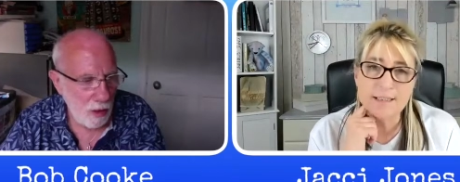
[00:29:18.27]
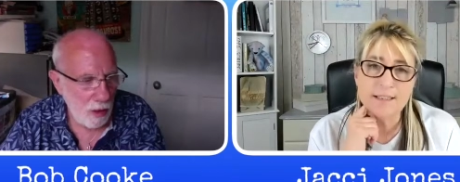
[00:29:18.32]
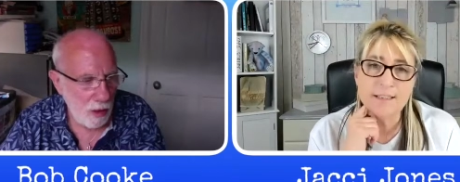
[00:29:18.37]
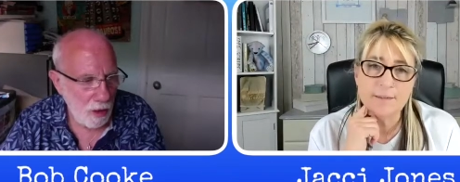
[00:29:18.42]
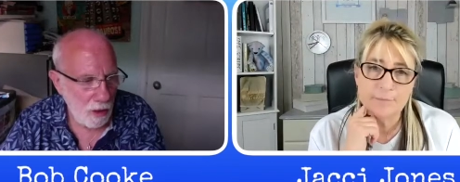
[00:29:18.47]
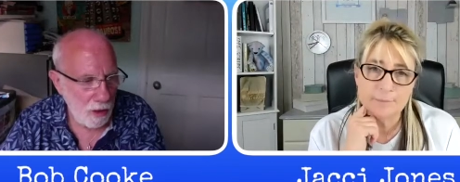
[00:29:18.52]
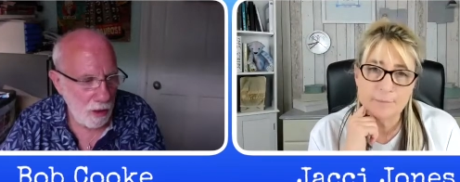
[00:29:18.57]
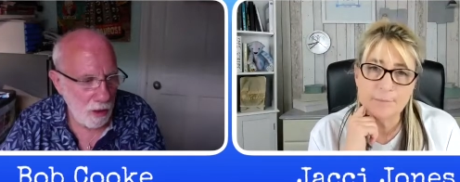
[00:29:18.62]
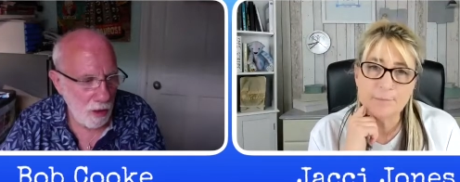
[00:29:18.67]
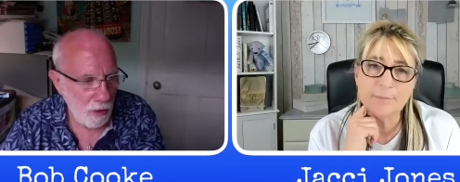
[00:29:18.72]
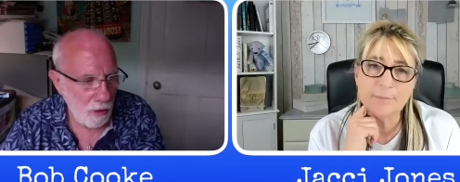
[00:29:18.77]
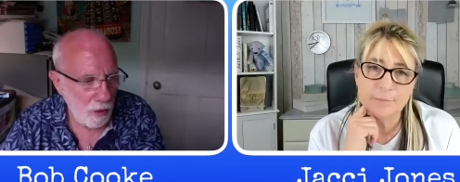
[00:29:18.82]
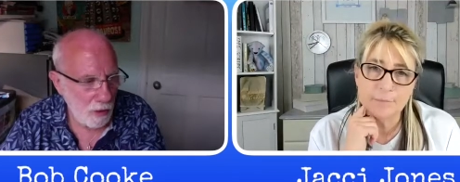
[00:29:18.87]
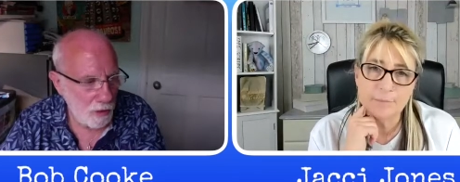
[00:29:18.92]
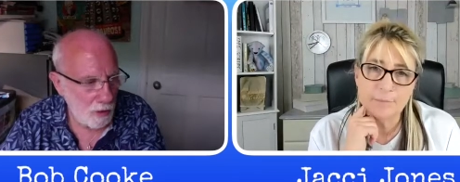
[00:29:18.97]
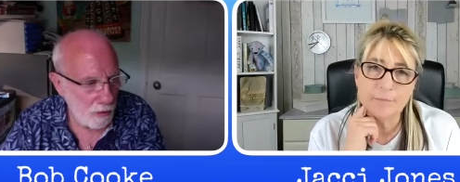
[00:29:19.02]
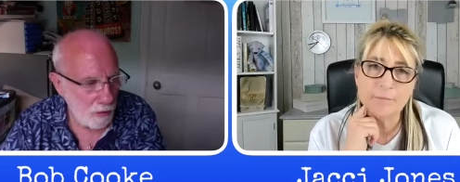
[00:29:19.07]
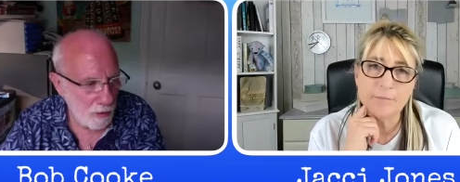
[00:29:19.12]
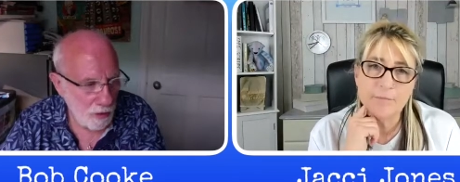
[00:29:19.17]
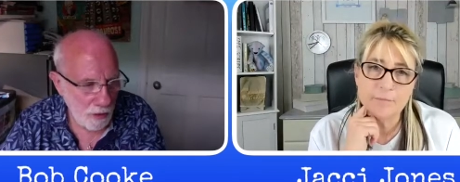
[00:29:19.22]
Speaker 1: you know, I
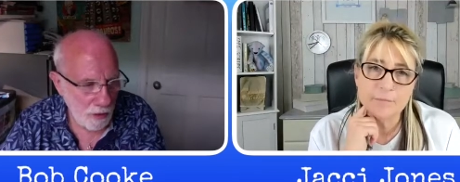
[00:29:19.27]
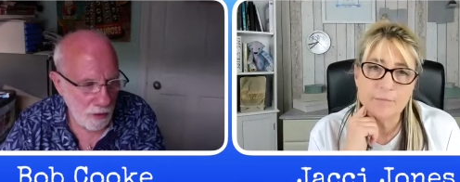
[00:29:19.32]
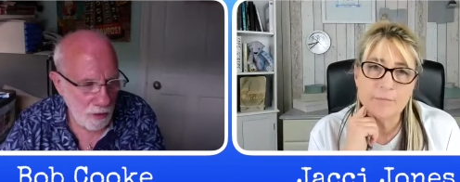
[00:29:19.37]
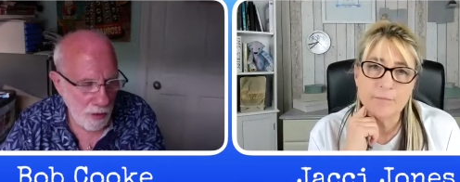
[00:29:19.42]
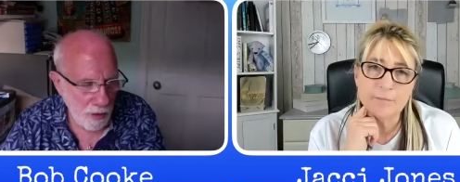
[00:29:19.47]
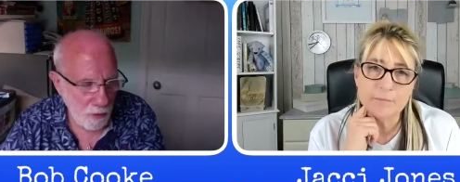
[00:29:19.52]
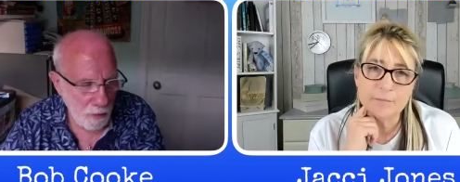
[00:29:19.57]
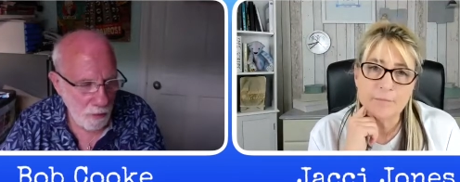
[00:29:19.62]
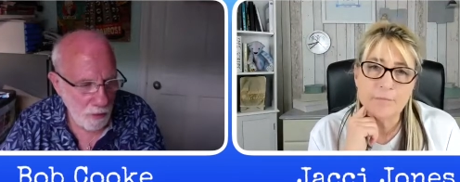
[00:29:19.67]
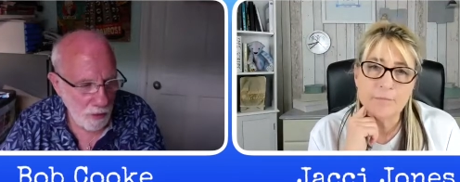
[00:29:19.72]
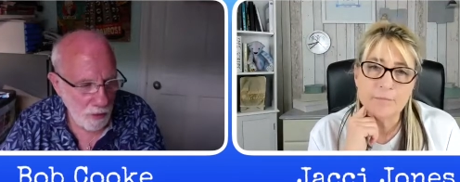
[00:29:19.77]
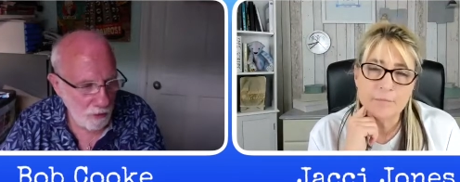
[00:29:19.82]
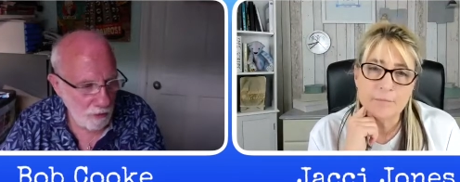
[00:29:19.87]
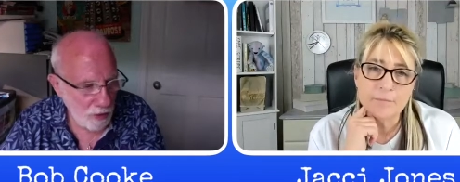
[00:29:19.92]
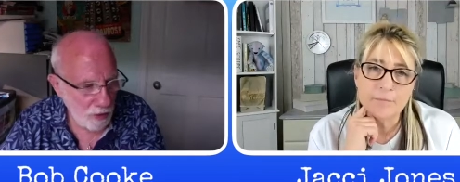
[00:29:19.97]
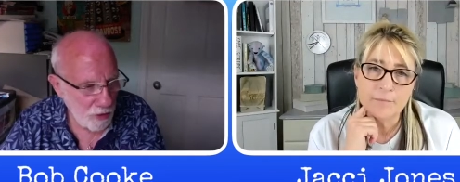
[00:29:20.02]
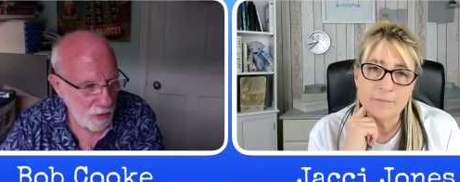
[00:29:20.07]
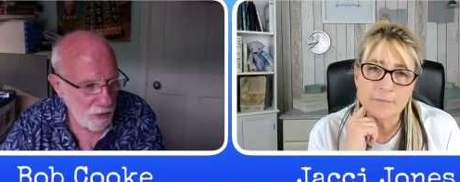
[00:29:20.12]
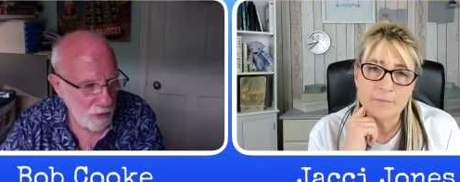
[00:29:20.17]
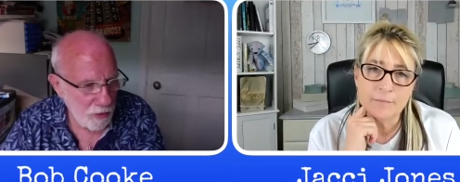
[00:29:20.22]
do think therapy
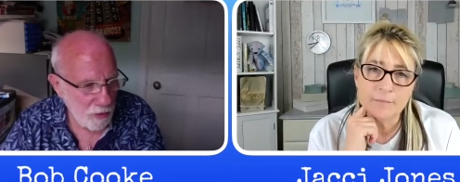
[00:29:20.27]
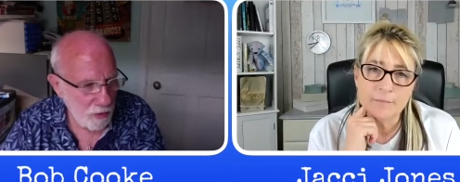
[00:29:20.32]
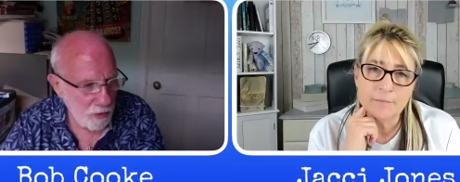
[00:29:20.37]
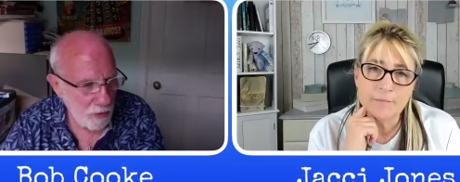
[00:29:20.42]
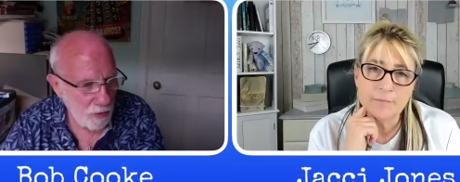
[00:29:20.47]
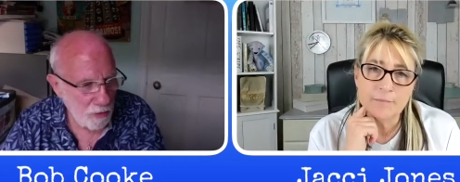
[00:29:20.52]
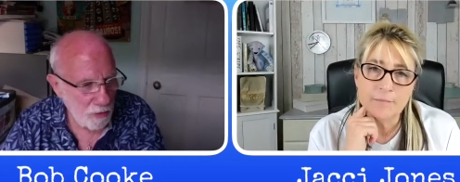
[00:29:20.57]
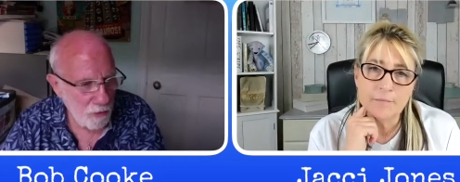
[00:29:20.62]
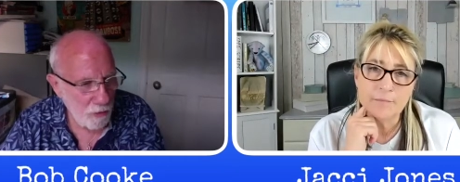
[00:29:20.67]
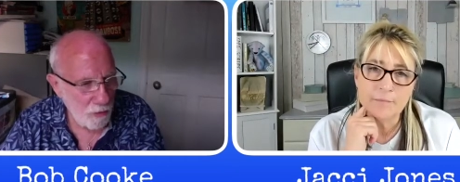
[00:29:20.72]
directories are useful